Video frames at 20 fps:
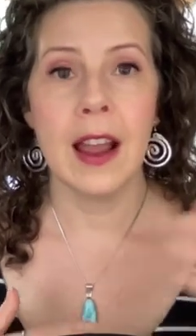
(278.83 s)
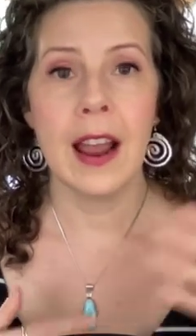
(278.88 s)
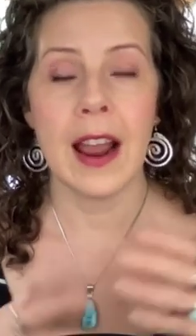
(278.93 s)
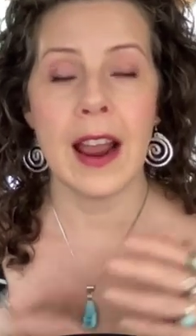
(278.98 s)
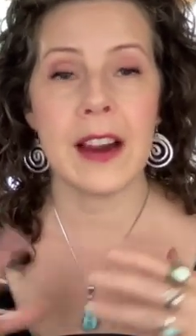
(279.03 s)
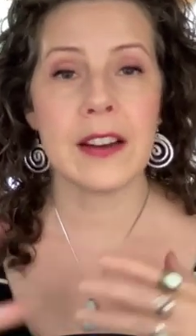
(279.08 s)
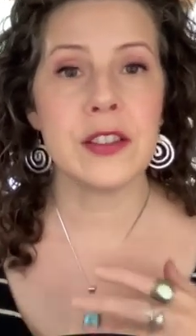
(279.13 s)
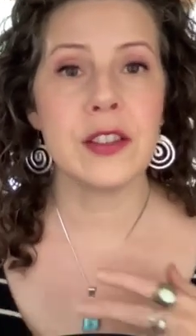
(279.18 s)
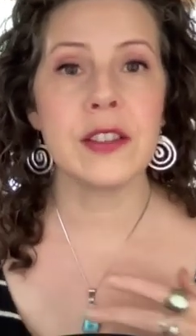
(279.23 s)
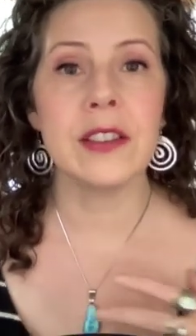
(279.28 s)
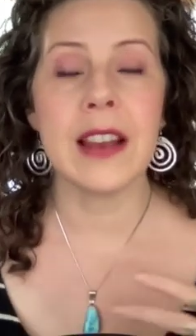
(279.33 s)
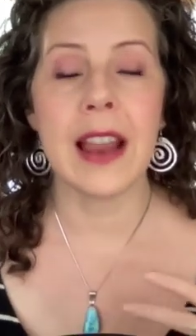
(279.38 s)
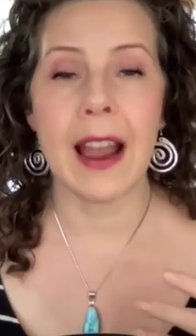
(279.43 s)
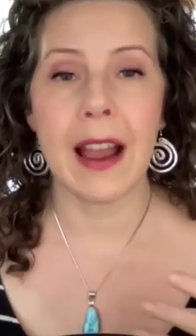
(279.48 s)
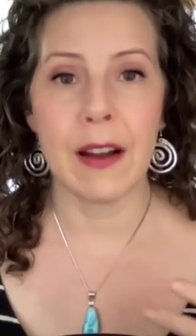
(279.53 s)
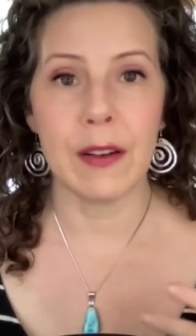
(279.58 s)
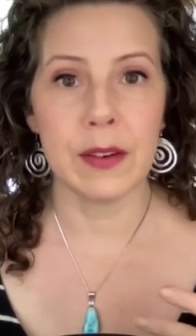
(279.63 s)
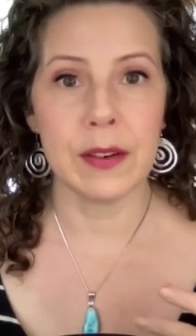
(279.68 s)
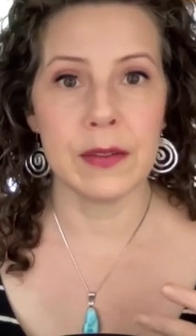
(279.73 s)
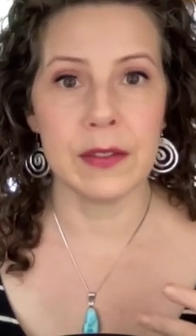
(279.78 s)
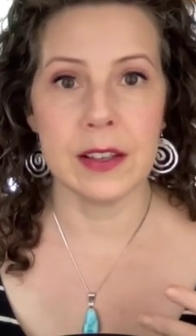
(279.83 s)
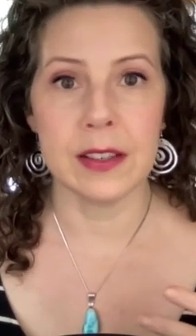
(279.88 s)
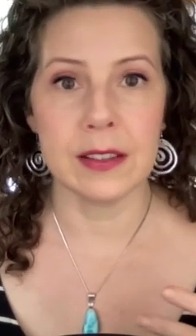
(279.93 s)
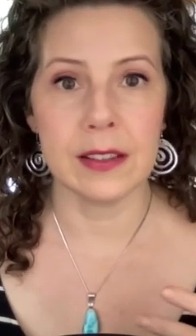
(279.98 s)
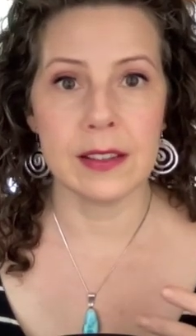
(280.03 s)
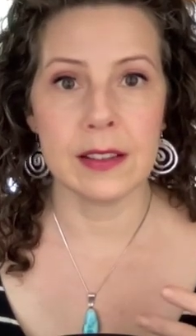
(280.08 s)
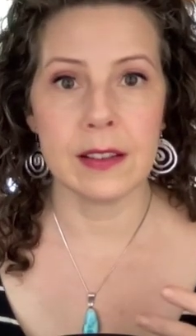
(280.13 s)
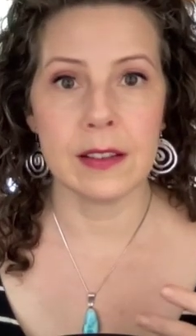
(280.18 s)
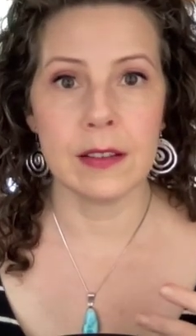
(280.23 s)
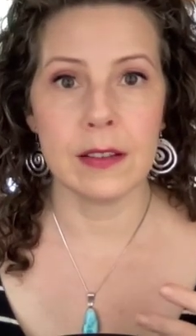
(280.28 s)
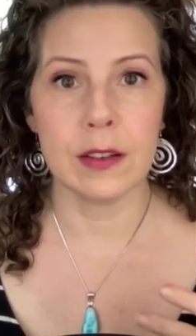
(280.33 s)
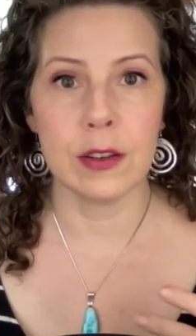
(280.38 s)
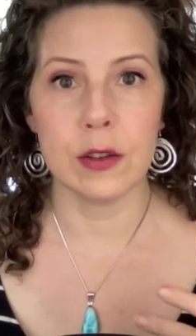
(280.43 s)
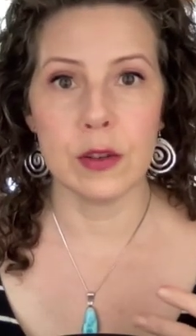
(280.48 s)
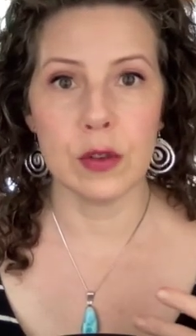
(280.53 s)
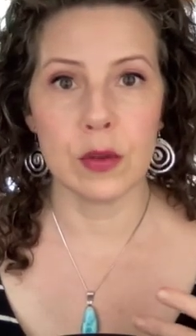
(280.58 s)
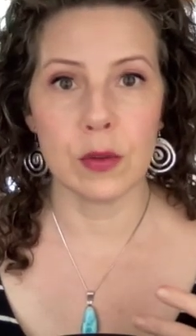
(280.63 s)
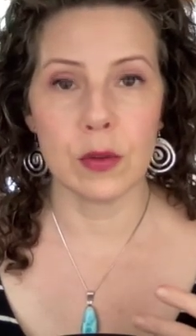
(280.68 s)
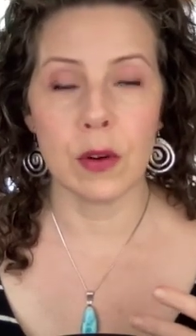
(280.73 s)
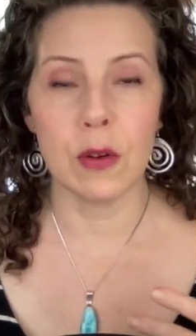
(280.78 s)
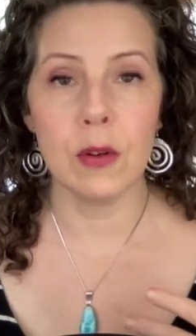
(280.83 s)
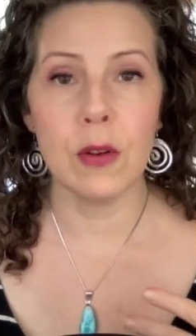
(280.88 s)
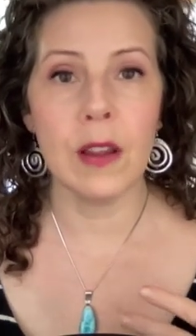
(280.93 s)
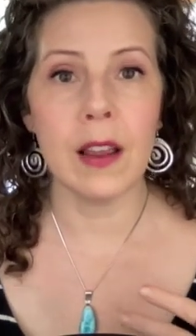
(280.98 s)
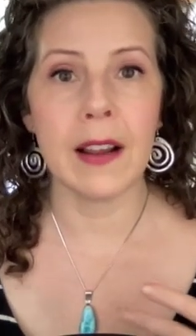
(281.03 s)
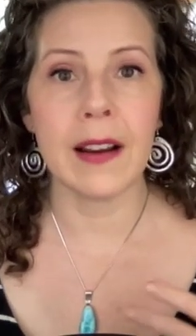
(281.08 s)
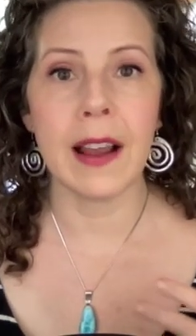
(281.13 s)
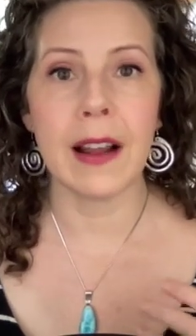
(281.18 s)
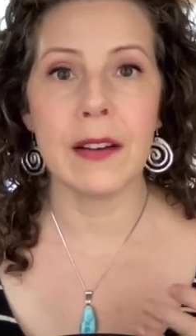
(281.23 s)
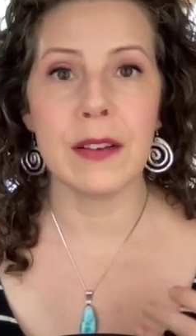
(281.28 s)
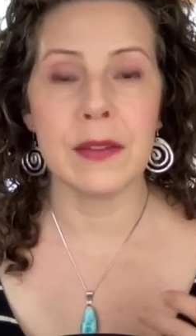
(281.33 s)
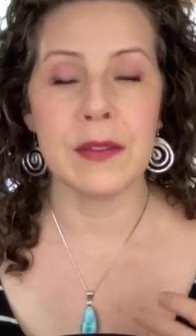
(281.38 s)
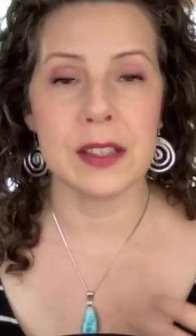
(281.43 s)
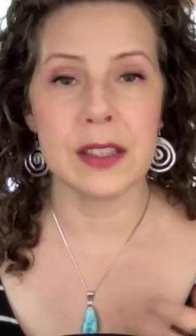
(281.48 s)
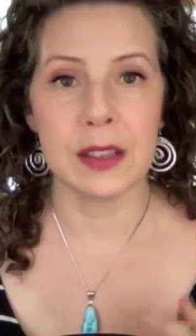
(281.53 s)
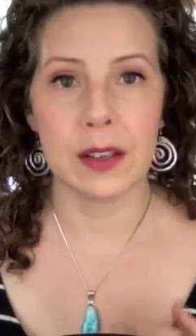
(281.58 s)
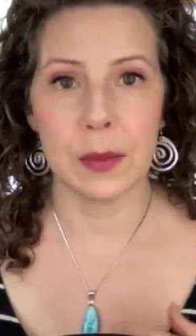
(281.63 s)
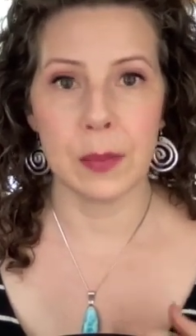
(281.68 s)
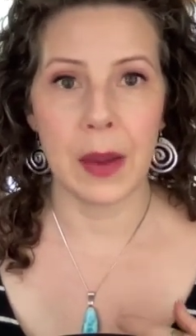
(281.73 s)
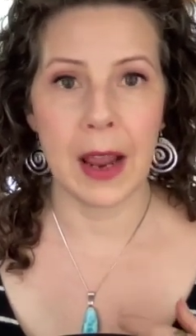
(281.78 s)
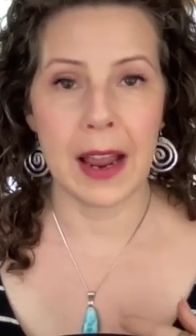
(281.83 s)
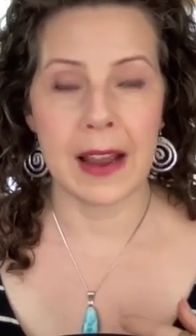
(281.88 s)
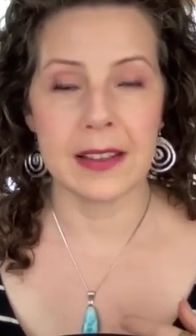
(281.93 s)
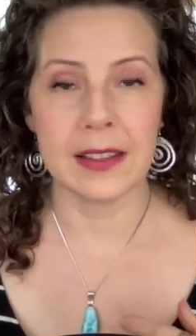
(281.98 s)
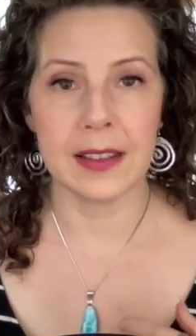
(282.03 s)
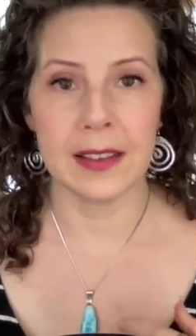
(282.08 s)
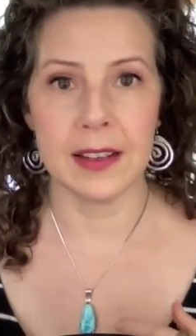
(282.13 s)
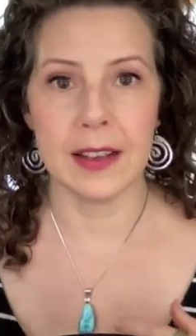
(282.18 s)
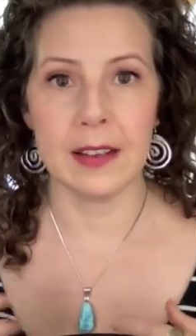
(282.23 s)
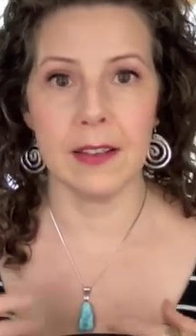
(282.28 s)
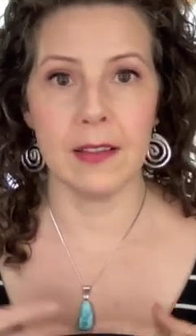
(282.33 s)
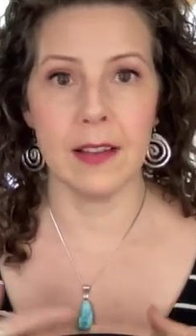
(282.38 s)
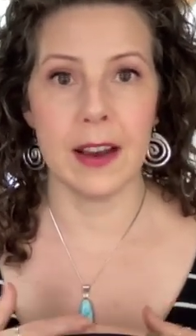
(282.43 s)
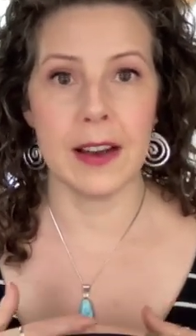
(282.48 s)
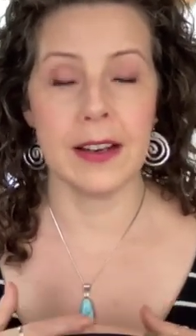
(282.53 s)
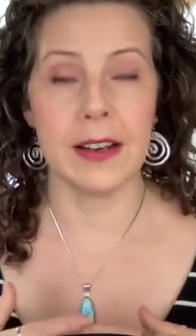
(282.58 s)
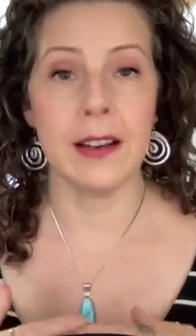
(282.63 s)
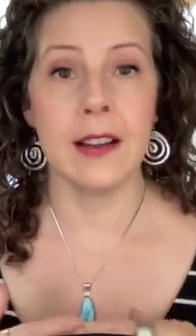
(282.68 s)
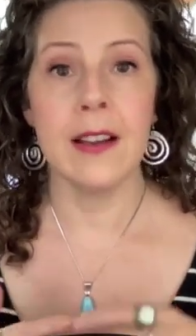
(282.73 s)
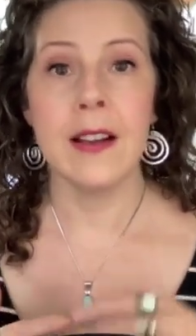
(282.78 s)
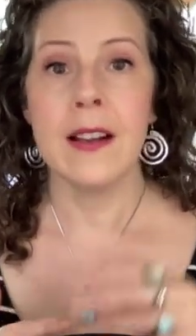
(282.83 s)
actually out of its control and out of its capacity, like